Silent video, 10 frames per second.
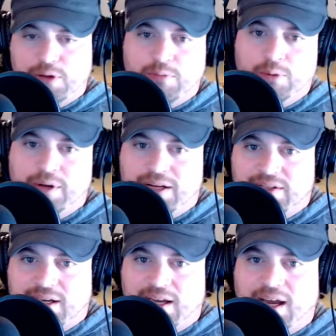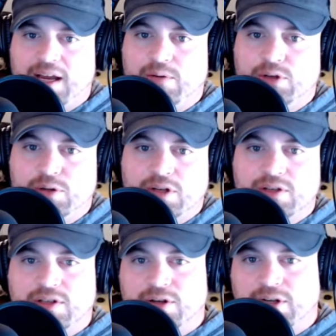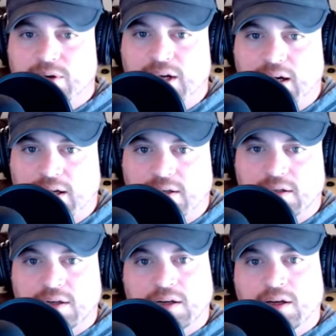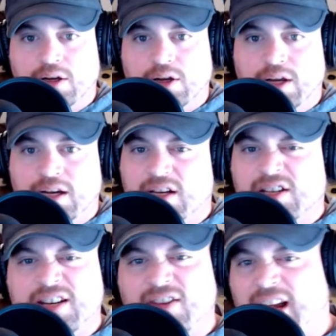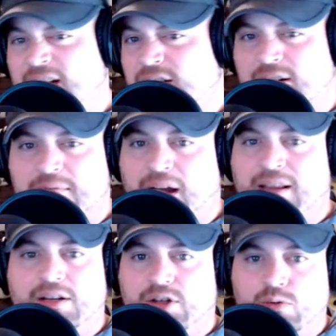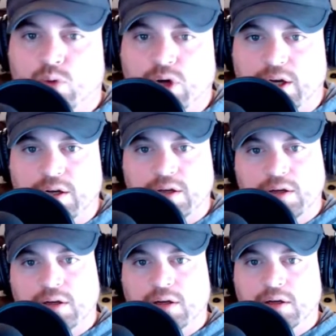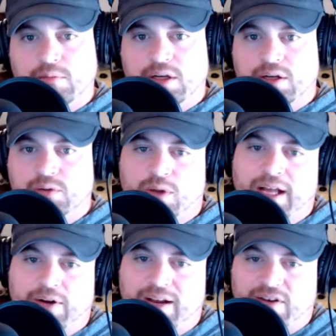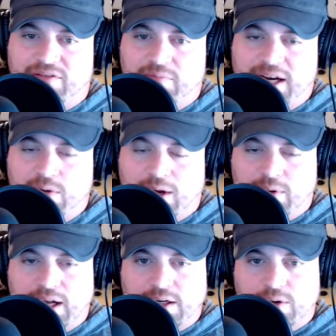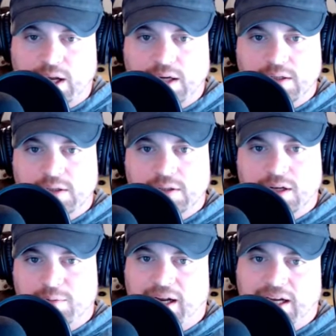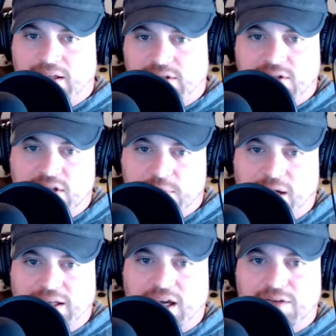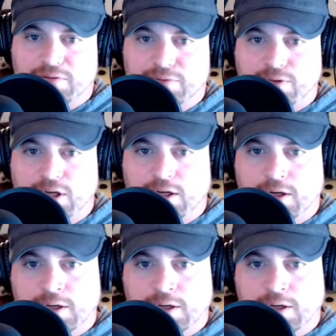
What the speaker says: the moment I say, hey, would you consider donating? It doesn't even enter your mind that you would, because, well, I don't have enough money. Why would I donate? I mean, I can listen to this podcast for free.